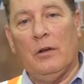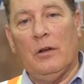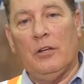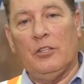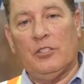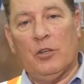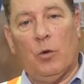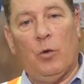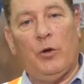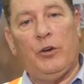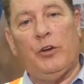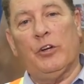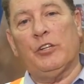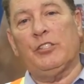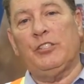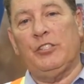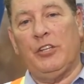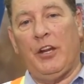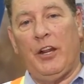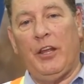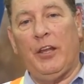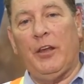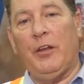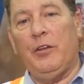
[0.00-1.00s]
So when you're
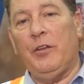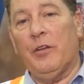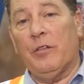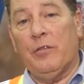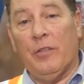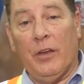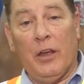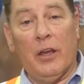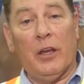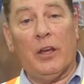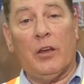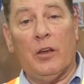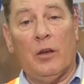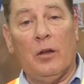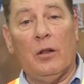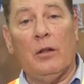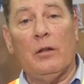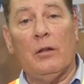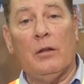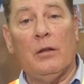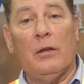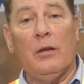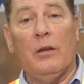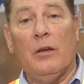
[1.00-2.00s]
sitting in your vehicle,
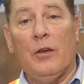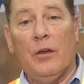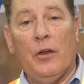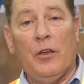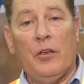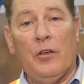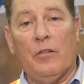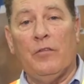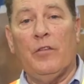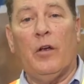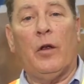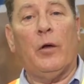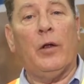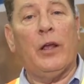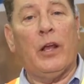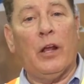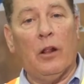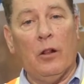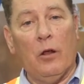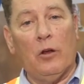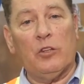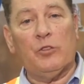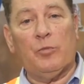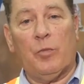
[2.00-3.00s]
you're very
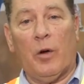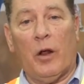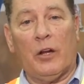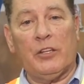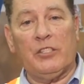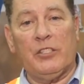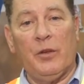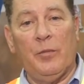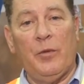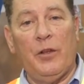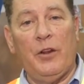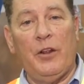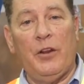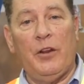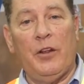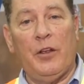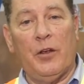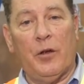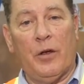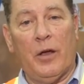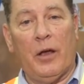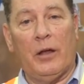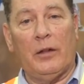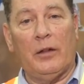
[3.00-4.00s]
close proximity to
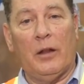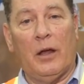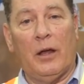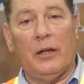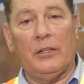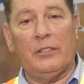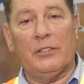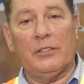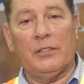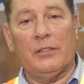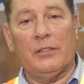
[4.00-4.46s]
your headlights.